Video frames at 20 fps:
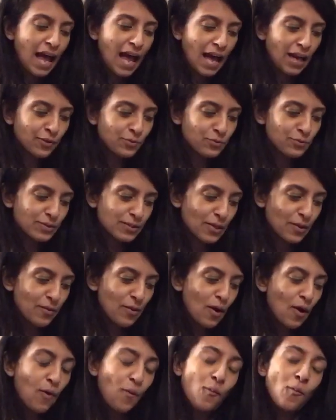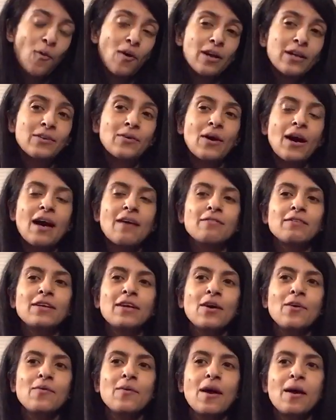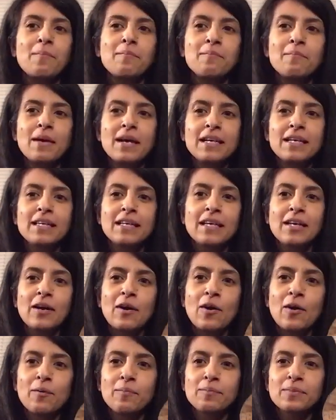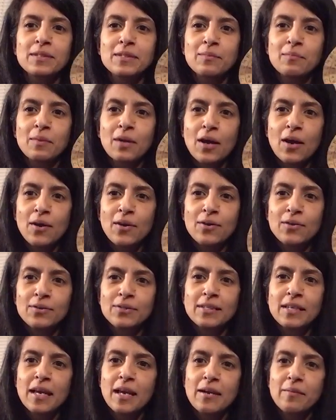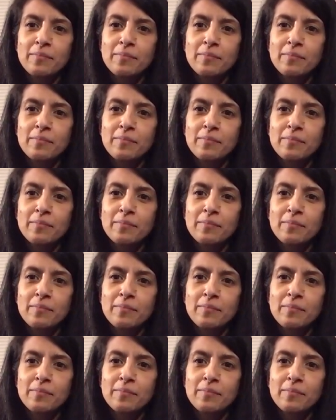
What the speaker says: And also, why not have a go at making up some codes?